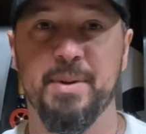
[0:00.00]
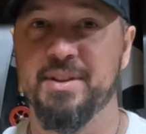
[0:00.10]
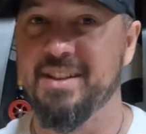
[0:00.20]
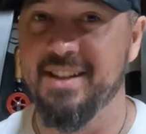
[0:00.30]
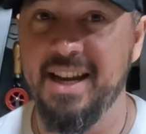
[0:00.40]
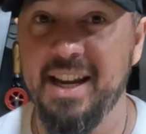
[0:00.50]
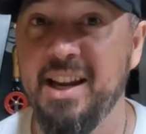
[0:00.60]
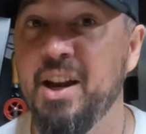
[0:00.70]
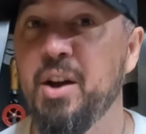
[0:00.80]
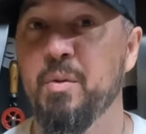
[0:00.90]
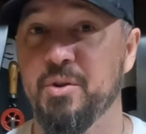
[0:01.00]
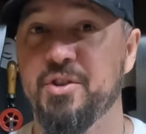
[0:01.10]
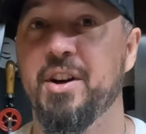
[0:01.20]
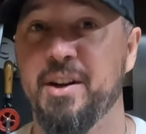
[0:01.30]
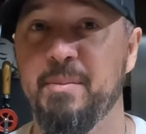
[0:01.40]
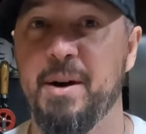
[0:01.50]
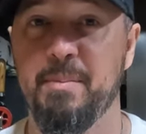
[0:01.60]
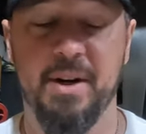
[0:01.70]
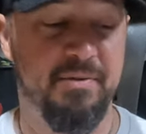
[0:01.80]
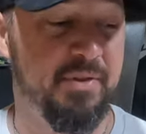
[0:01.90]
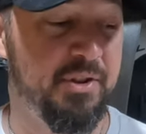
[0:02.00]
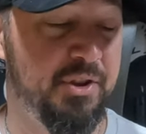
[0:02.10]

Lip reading: But today we're talking about barefoot